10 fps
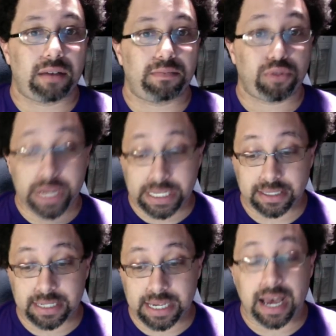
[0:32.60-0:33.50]

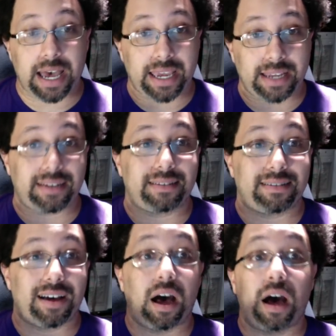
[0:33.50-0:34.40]
Prince died
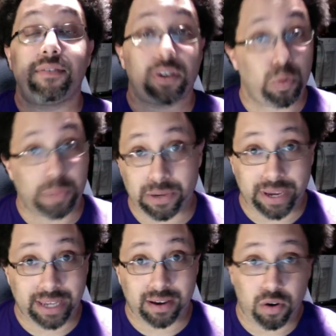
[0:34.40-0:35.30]
of an
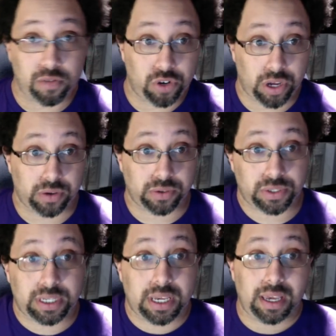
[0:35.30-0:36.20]
opioid
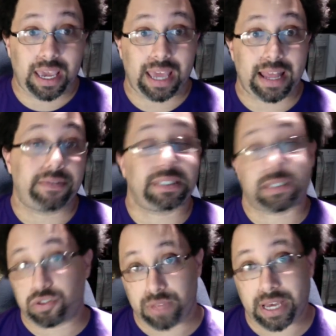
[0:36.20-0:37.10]
overdose, and that was
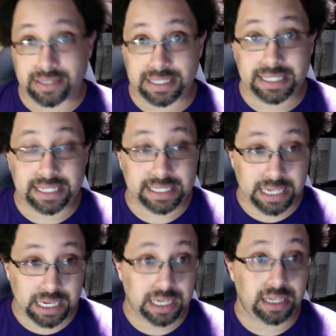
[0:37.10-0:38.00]
in
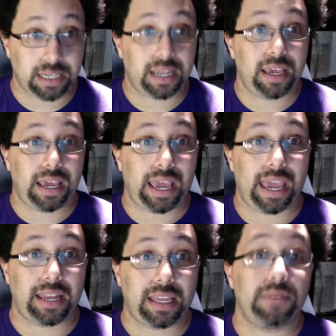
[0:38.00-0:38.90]
2016,
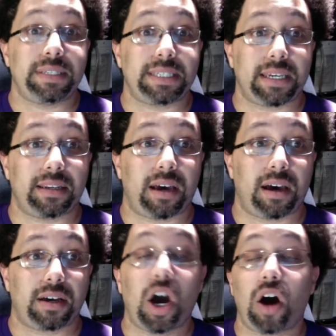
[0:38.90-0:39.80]
and he was in
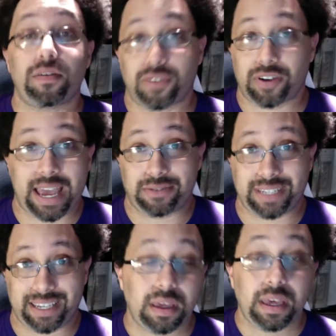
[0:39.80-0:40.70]
Carver
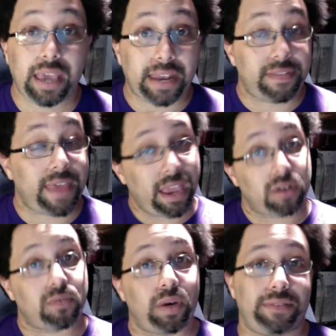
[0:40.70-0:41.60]
County. And they
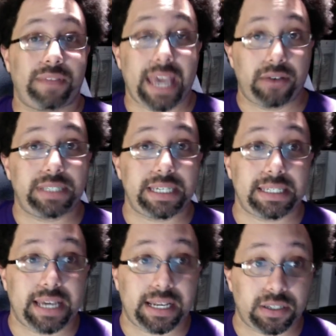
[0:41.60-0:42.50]
are one of the
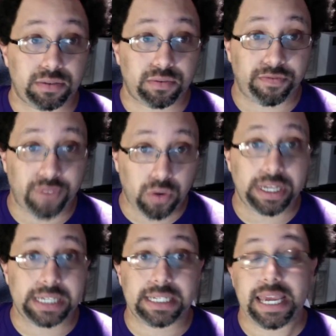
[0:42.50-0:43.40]
counties that
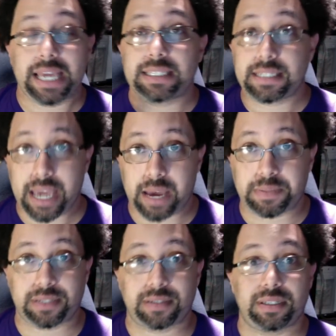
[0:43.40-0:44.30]
voted to take
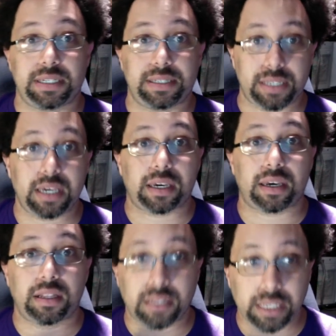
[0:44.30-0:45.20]
steps to seek
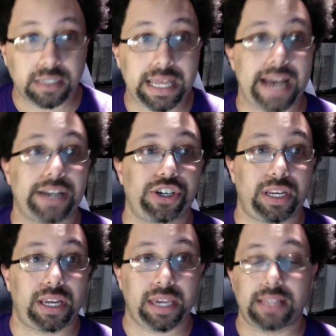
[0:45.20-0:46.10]
legal
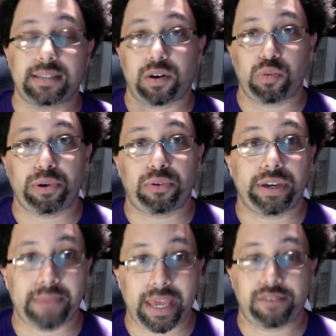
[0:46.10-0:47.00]
action against
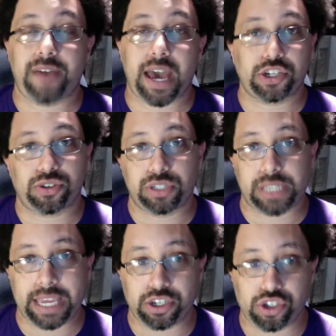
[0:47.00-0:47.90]
opioid manufacturers
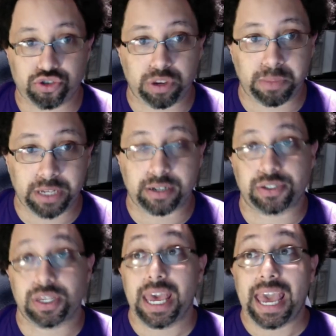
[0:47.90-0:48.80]
and
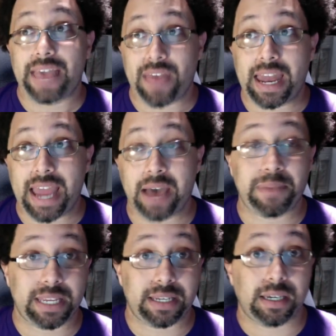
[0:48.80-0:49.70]
distributors, and that
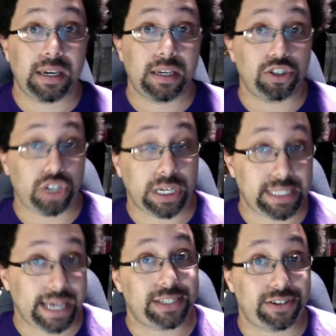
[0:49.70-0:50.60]
happened just
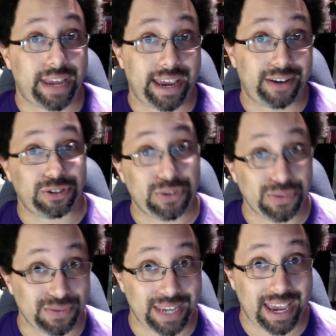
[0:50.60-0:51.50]
yesterday on
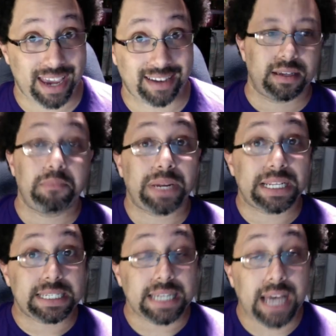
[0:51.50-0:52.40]
Tuesday. But
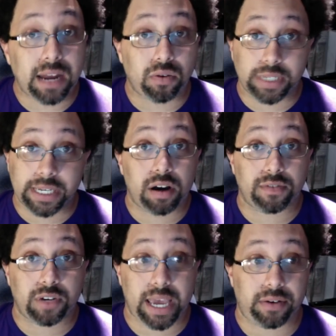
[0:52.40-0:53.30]
it's not only
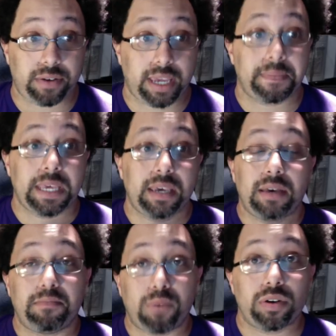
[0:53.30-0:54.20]
Carver County.
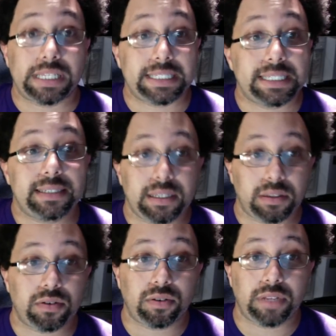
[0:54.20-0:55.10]
More than 60
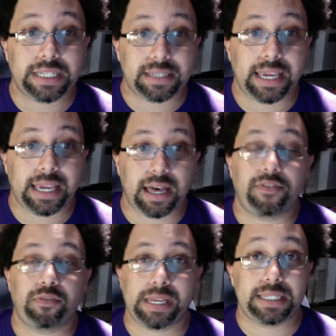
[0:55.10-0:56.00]
local and state
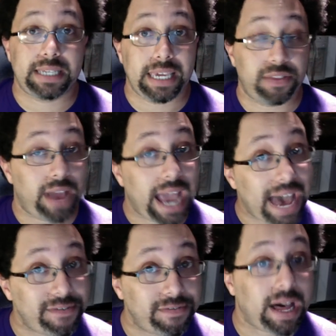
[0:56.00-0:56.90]
governments either
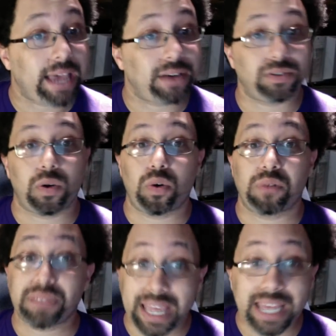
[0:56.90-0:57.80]
have filed or
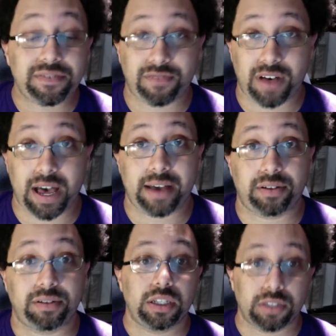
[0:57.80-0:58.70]
plan to
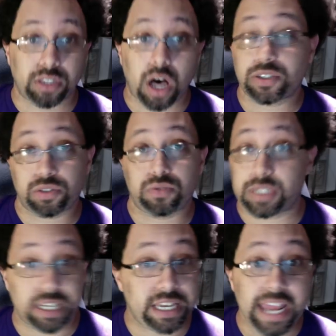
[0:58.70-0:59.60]
file
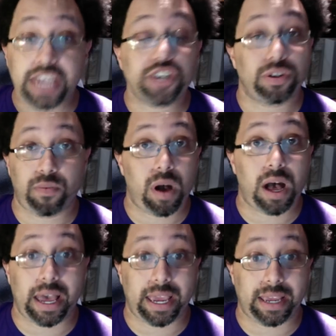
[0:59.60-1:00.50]
lawsuits
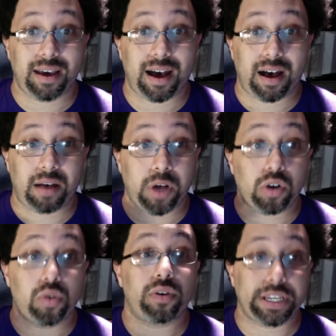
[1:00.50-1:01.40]
nationwide,
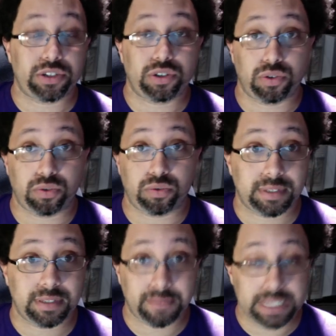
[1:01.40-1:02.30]
according to
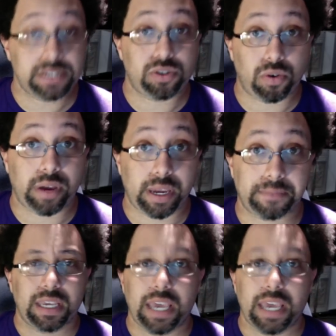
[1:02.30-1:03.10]
this story.